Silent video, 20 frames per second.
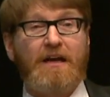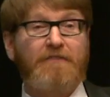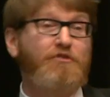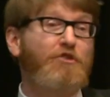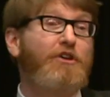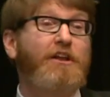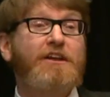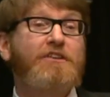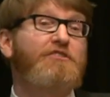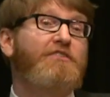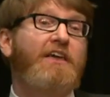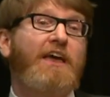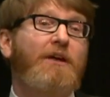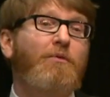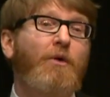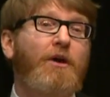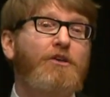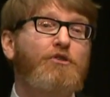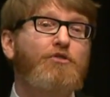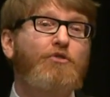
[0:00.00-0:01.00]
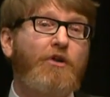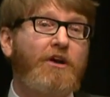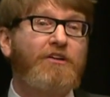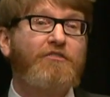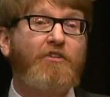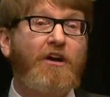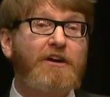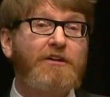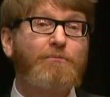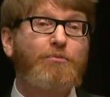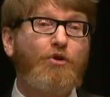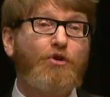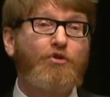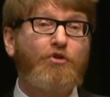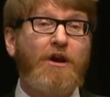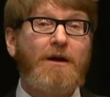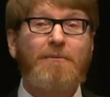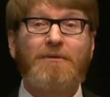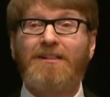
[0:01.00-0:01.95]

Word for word: if you get into the N Y U Creative Writing Program,